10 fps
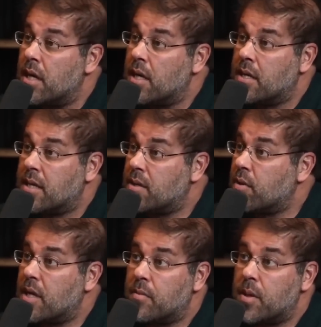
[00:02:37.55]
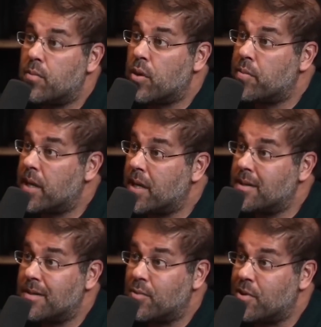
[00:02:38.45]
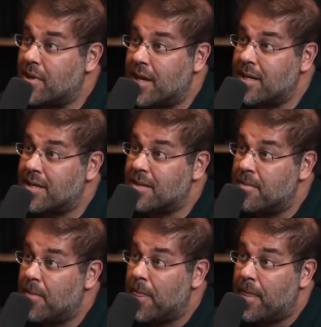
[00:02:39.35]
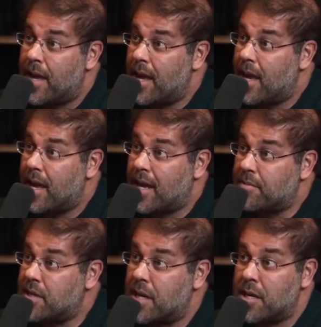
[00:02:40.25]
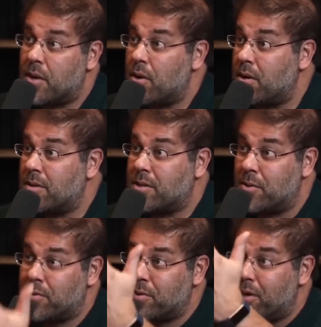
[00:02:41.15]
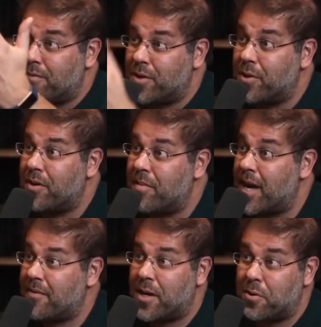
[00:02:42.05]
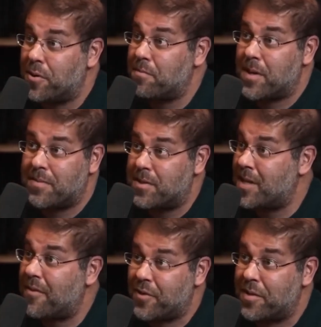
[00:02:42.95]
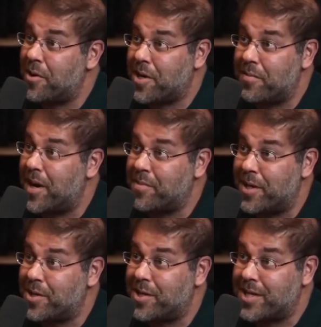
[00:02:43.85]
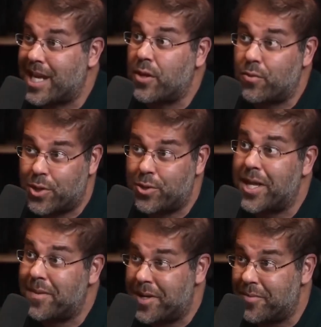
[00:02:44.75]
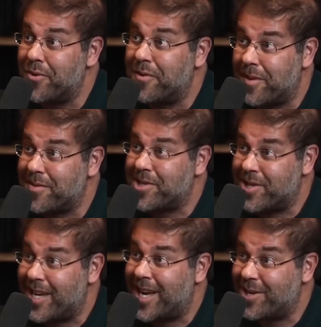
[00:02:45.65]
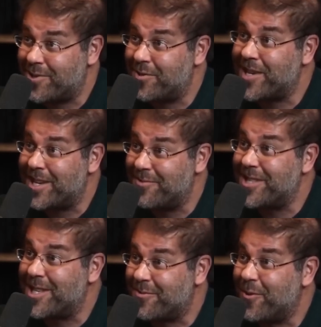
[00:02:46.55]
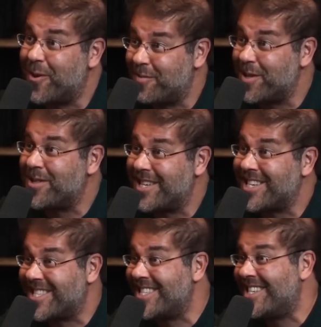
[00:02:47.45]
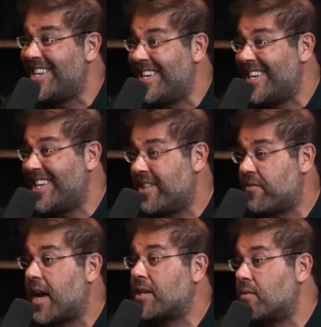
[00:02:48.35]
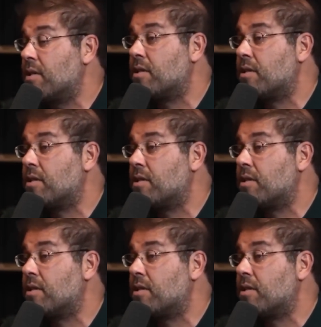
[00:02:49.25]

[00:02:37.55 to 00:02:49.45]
He says we need to build more planes and more tanks, and I'm sending all the soldiers off to Europe. I've got all this African American population in the South. Wouldn't you like me to move them up to Chicago so we can win this war and build things in the factories?